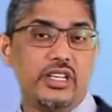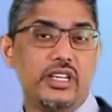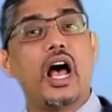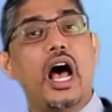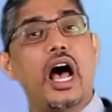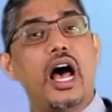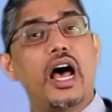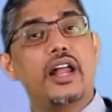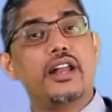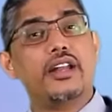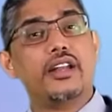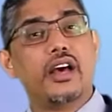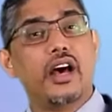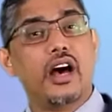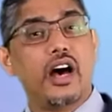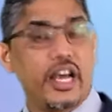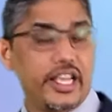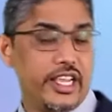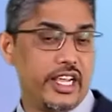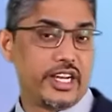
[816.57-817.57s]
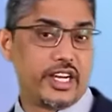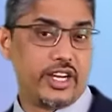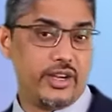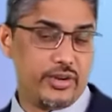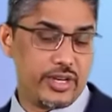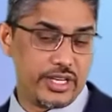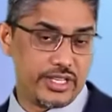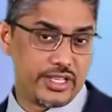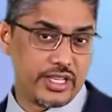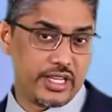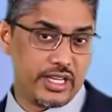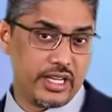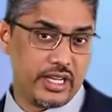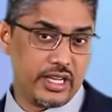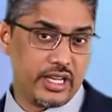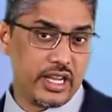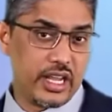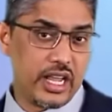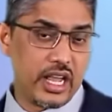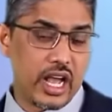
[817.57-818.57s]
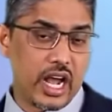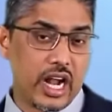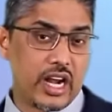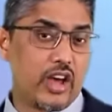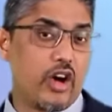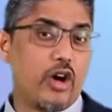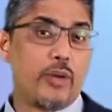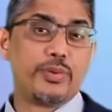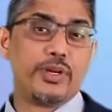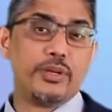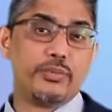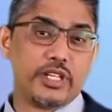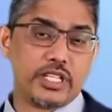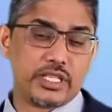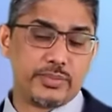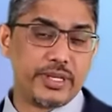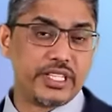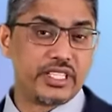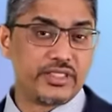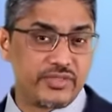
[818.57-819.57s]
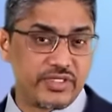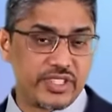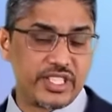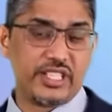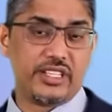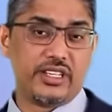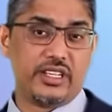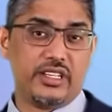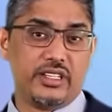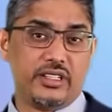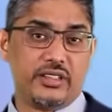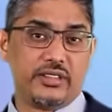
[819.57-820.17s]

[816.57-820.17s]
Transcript: and high accuracy and optimal specificity.